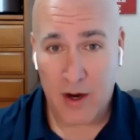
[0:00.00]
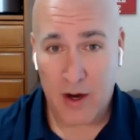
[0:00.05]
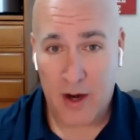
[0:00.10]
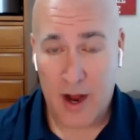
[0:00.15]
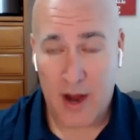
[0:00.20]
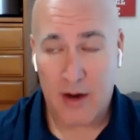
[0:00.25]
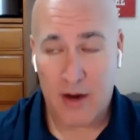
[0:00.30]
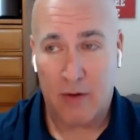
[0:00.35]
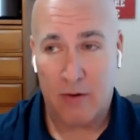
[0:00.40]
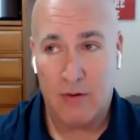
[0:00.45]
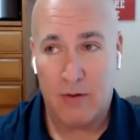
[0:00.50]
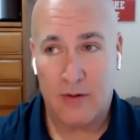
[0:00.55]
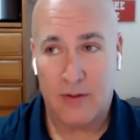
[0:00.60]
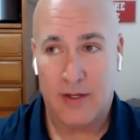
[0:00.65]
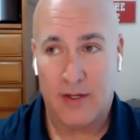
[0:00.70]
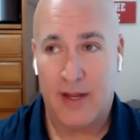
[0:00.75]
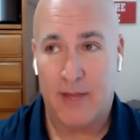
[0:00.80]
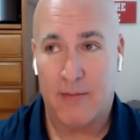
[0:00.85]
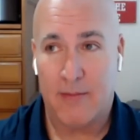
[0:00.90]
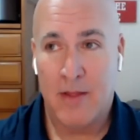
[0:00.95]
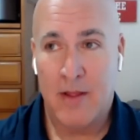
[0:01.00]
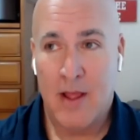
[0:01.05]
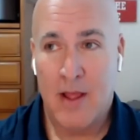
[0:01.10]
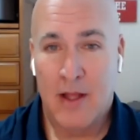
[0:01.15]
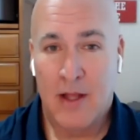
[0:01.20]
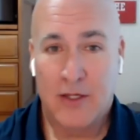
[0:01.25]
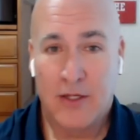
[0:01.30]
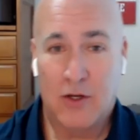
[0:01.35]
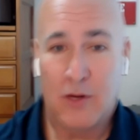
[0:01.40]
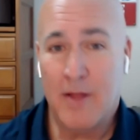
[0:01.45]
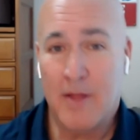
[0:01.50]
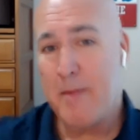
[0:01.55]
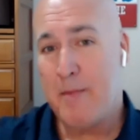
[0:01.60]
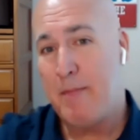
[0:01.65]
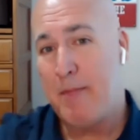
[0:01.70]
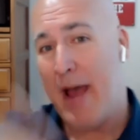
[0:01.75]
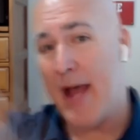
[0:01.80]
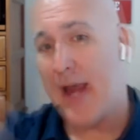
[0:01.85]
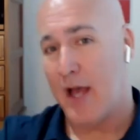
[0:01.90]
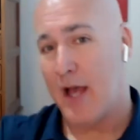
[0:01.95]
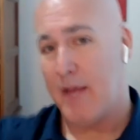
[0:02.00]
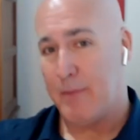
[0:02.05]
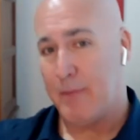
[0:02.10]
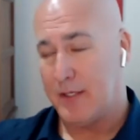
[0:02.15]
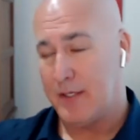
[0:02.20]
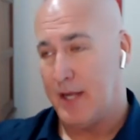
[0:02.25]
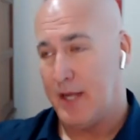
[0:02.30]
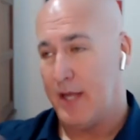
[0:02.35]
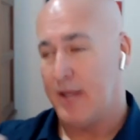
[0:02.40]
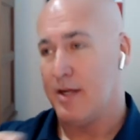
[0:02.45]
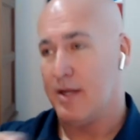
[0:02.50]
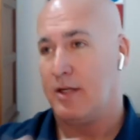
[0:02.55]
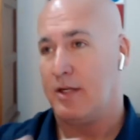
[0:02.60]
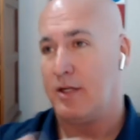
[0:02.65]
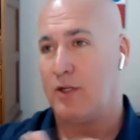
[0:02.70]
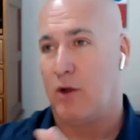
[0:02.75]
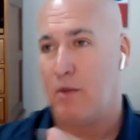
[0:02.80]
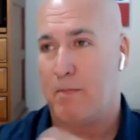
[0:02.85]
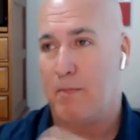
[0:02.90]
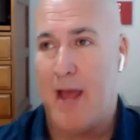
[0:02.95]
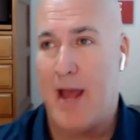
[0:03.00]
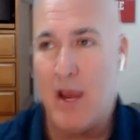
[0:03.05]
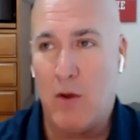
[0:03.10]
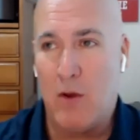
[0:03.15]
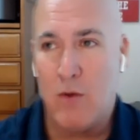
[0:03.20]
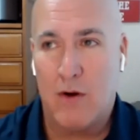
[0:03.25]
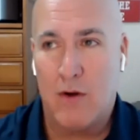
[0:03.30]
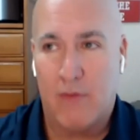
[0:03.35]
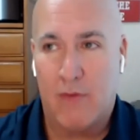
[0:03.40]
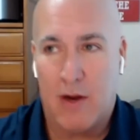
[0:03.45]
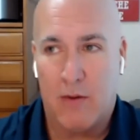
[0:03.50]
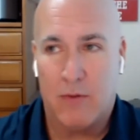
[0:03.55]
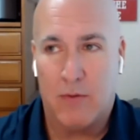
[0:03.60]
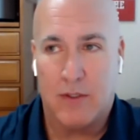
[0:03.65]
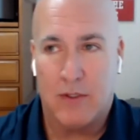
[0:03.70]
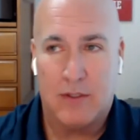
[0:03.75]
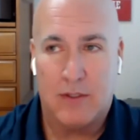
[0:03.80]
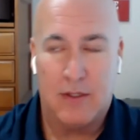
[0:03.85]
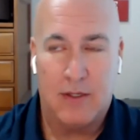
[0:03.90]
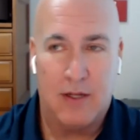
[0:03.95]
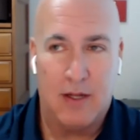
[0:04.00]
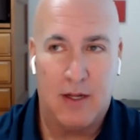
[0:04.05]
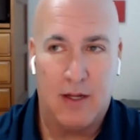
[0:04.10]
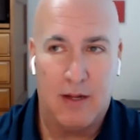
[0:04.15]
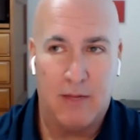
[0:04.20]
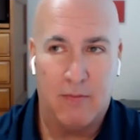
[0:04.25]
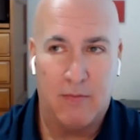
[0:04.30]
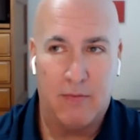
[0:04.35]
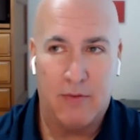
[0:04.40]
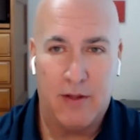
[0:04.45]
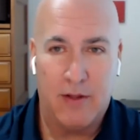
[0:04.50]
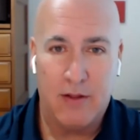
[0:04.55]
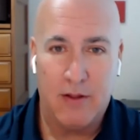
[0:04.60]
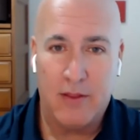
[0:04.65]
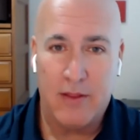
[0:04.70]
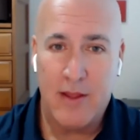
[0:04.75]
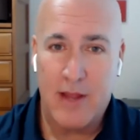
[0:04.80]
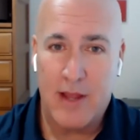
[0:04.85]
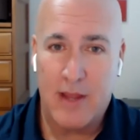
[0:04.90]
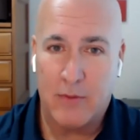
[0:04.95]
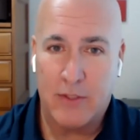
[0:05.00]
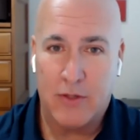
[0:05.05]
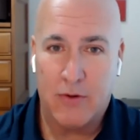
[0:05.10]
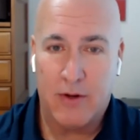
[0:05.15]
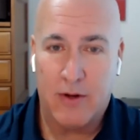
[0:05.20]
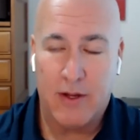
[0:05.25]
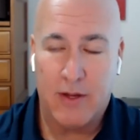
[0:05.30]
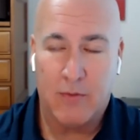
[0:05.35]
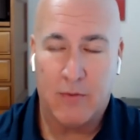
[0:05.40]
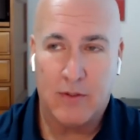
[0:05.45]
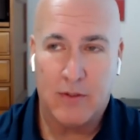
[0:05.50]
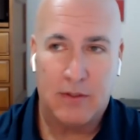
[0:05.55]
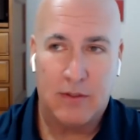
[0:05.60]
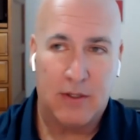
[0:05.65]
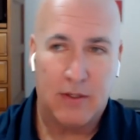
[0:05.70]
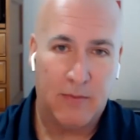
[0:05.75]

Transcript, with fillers: auto. Yeah. So let me back up a second. So back whenever I was, uh, the other thing I was doing was